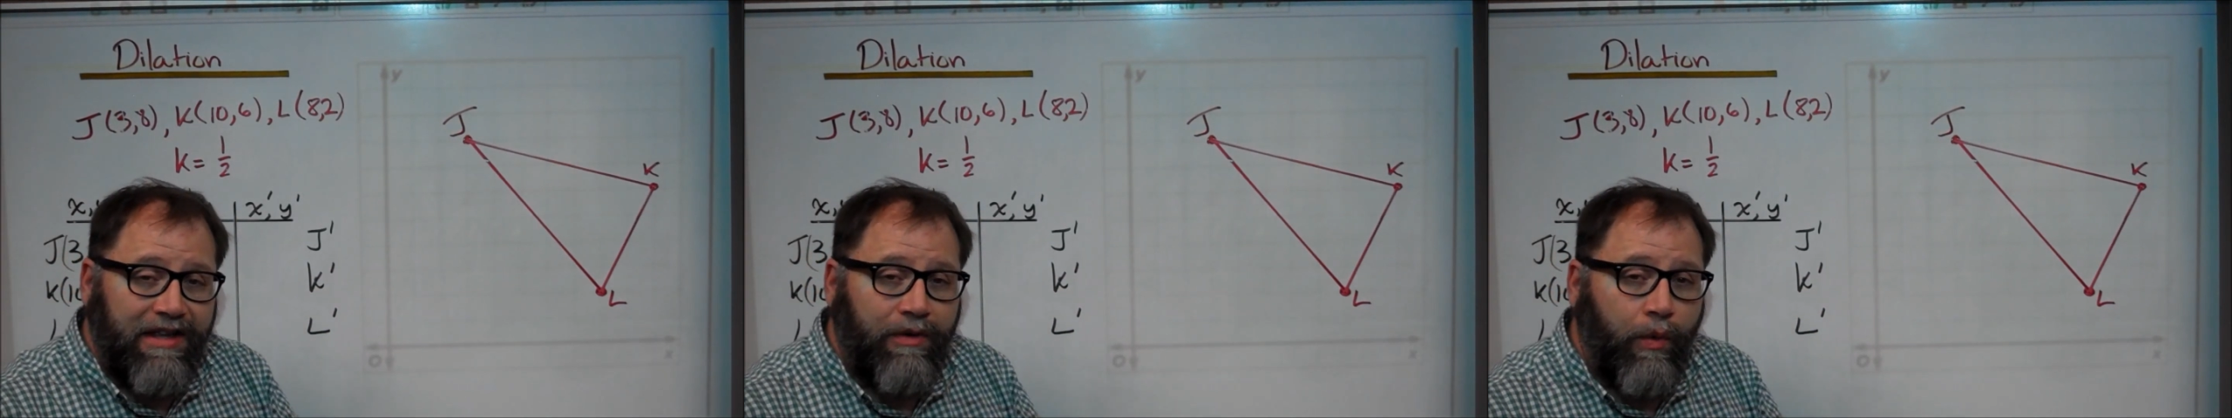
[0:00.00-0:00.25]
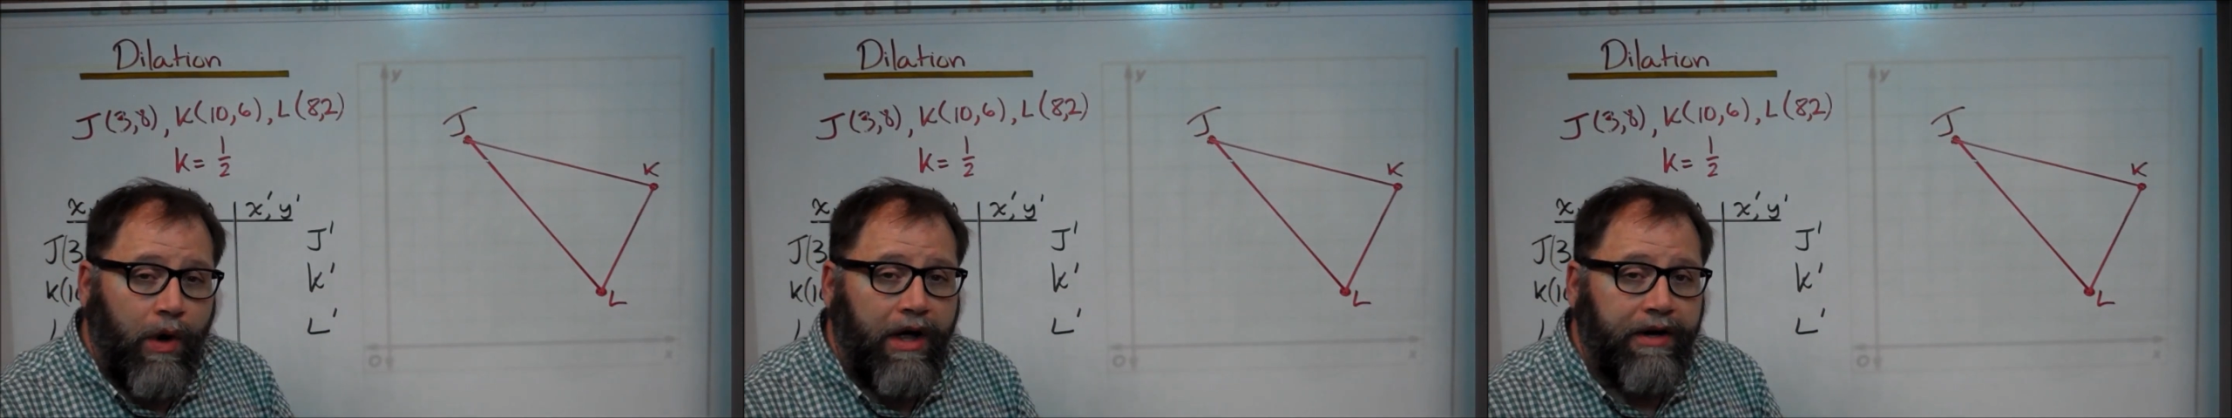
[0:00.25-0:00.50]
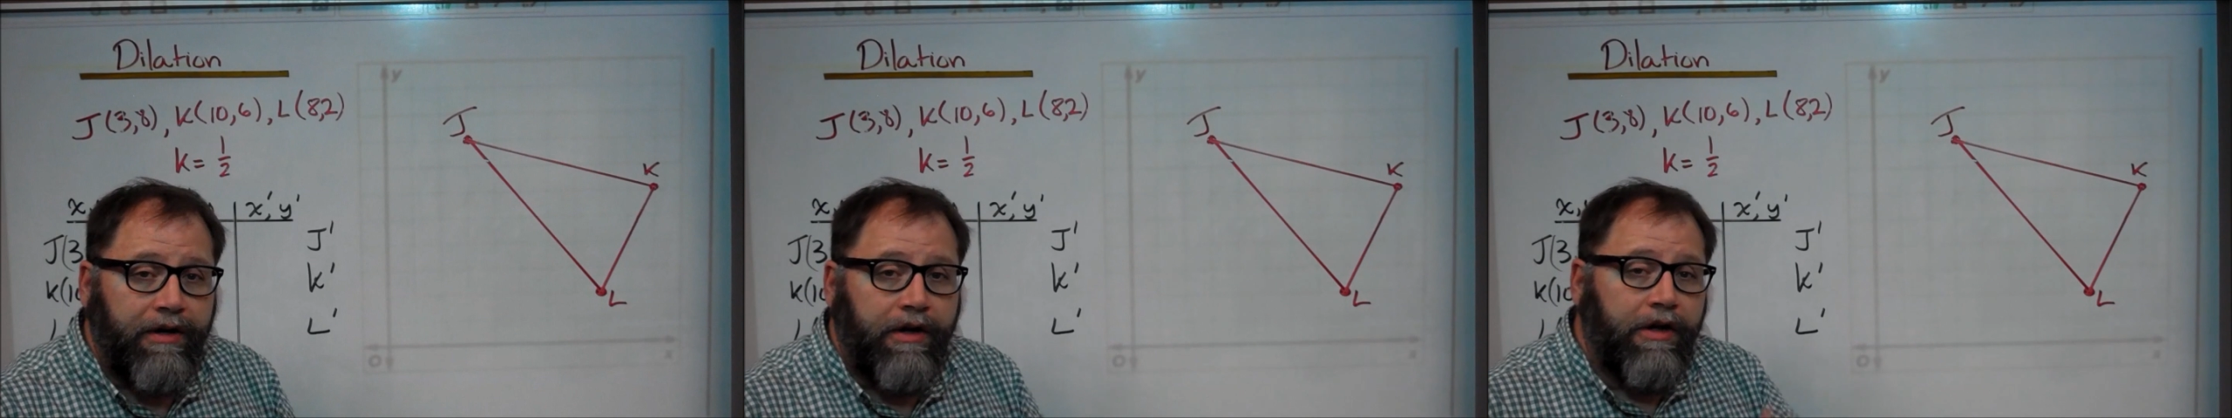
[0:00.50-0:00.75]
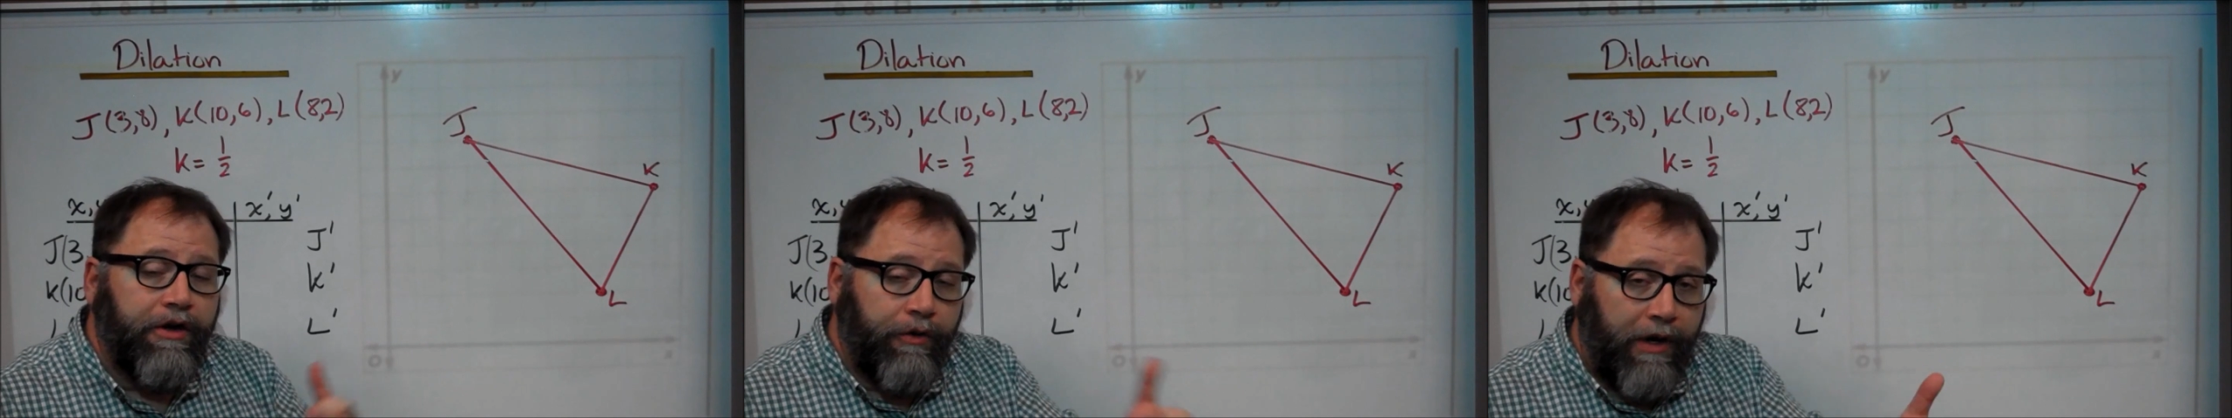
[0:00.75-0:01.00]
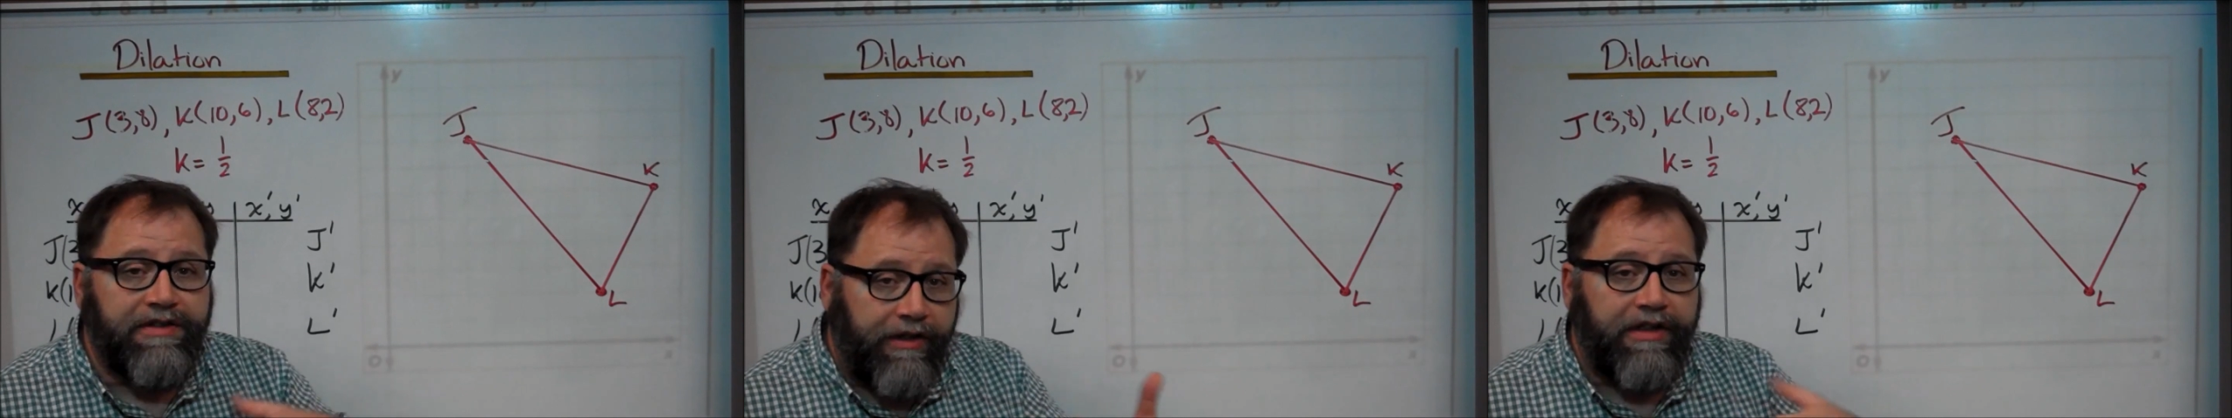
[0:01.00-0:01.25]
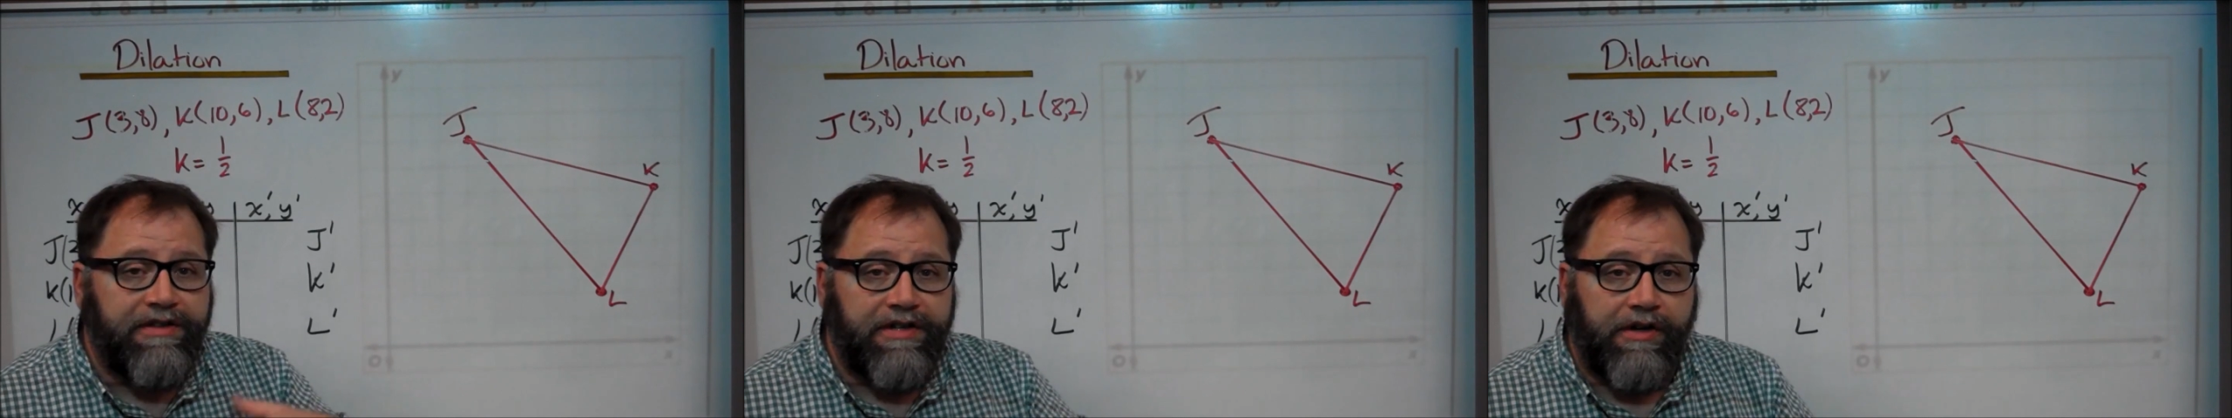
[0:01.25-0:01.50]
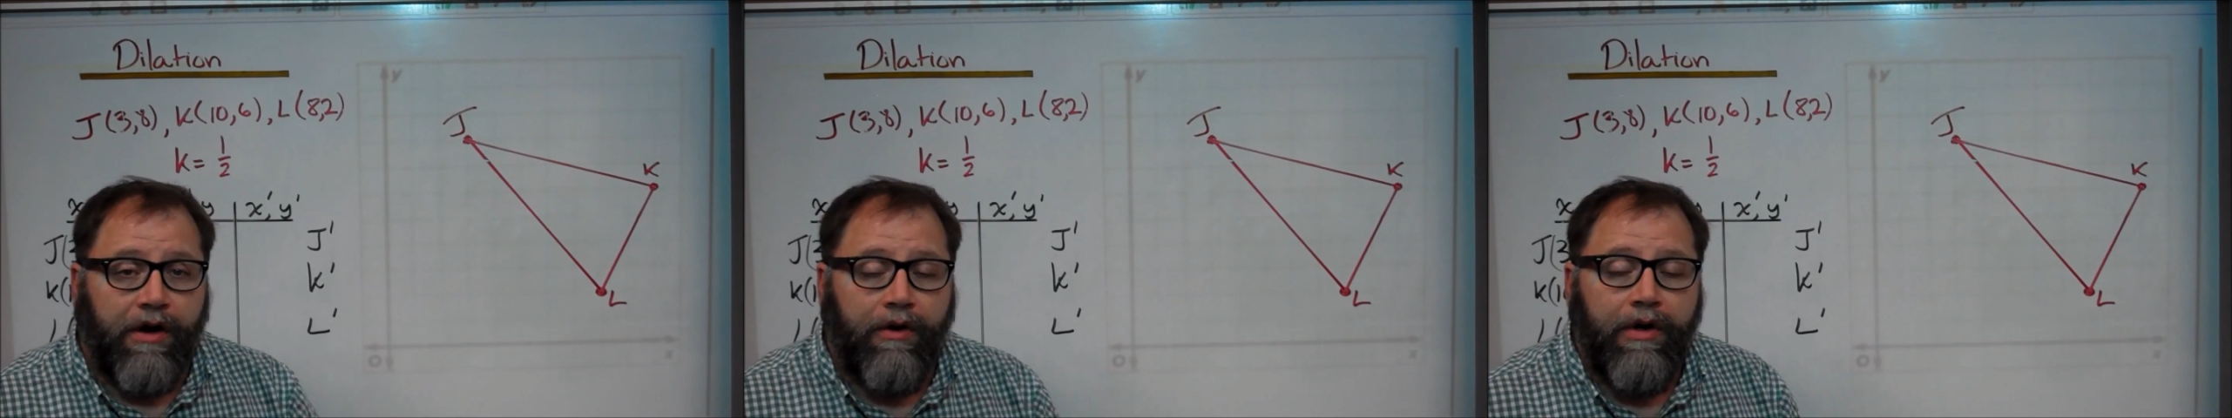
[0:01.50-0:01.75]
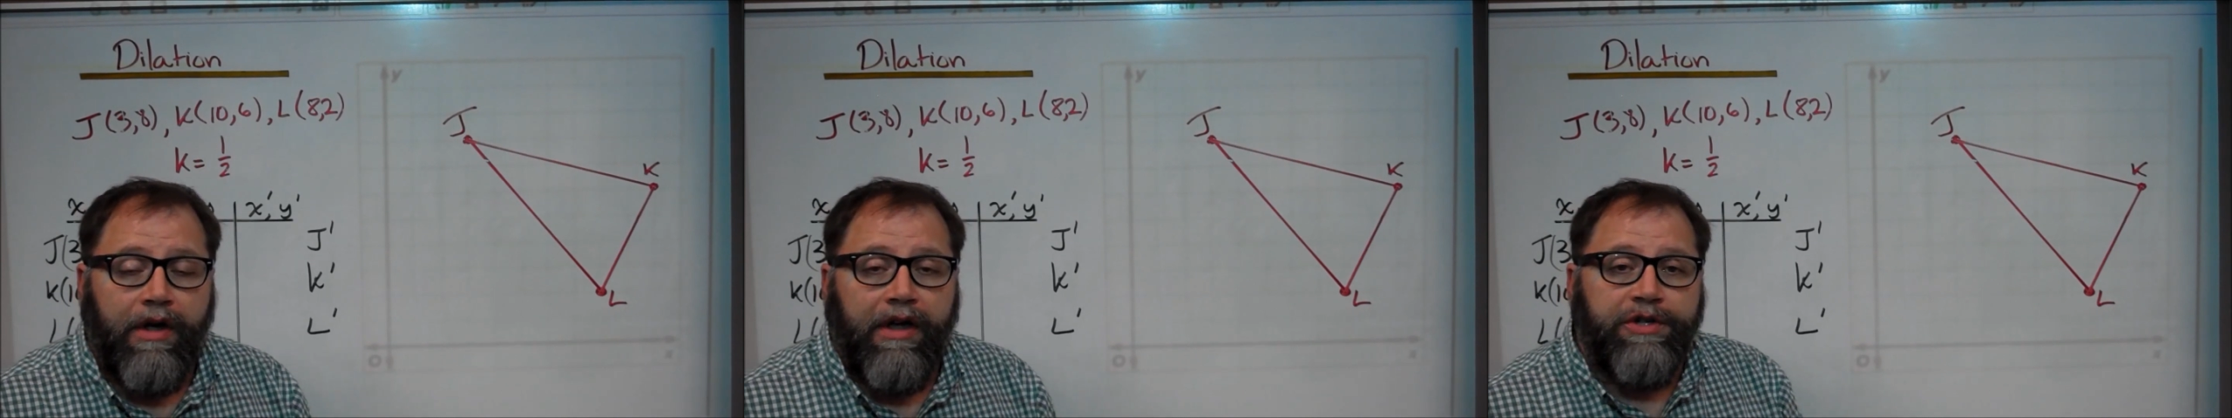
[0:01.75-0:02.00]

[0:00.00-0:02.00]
than 1, greater than 0,